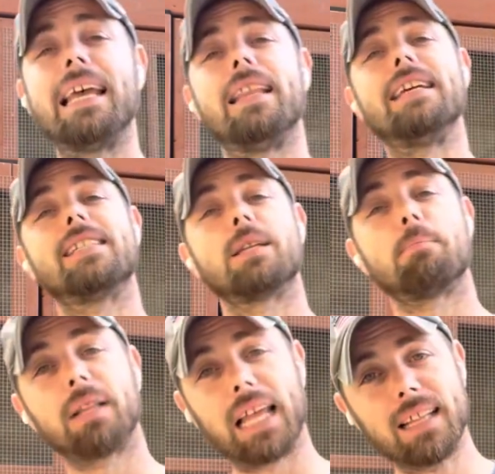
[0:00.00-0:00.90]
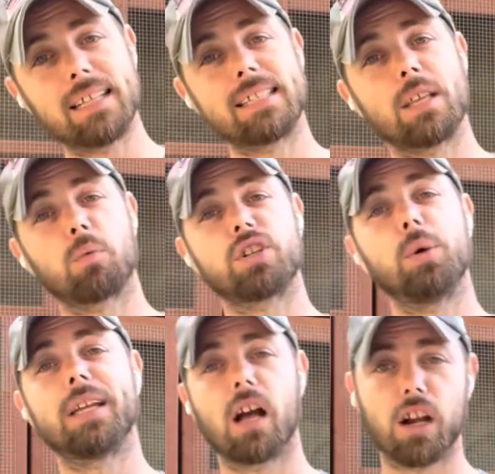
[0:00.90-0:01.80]
It is a playlist that we're
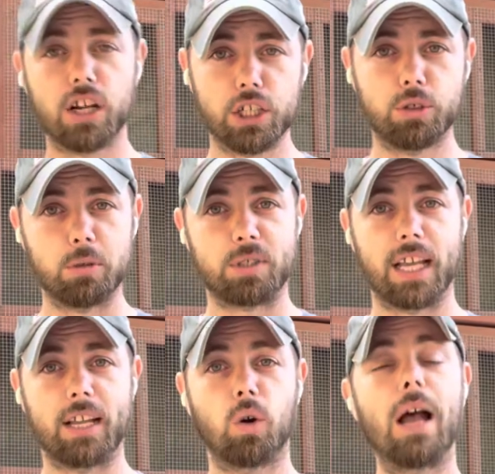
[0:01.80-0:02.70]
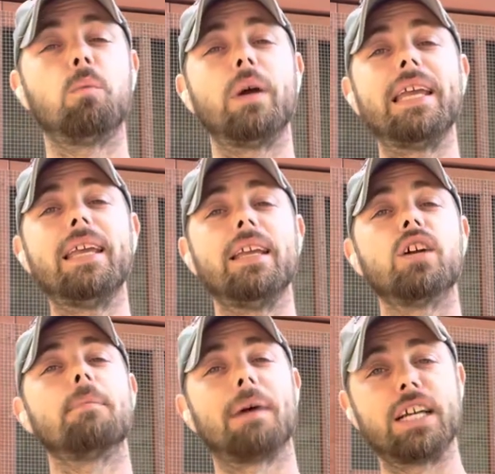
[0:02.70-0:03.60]
doing on our YouTube channel, and we
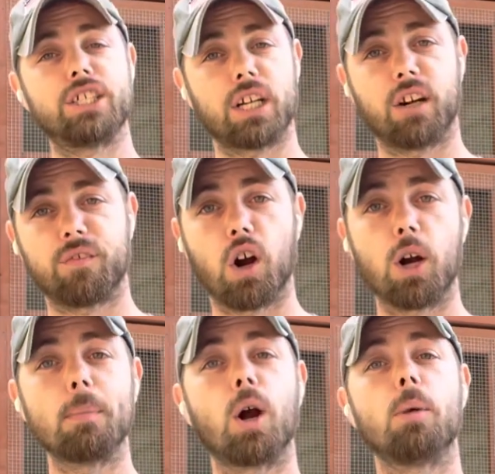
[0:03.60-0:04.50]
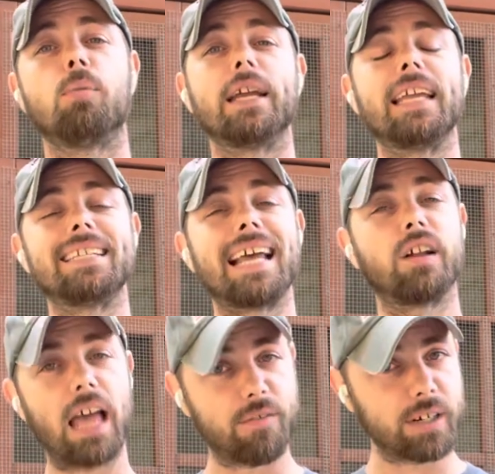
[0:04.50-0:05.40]
here at Myshire Farm are breaking
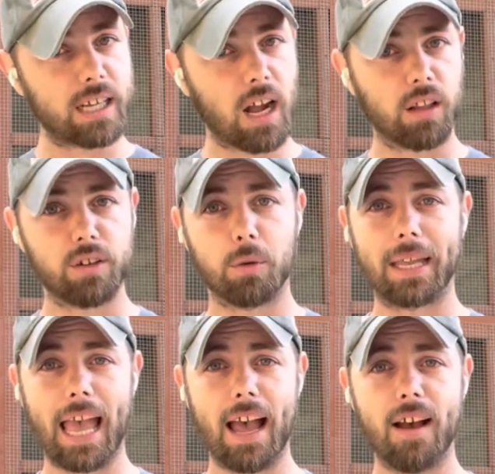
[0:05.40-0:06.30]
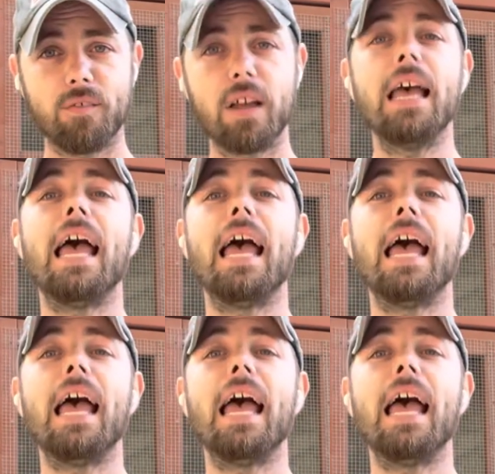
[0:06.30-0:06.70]
down every color that we have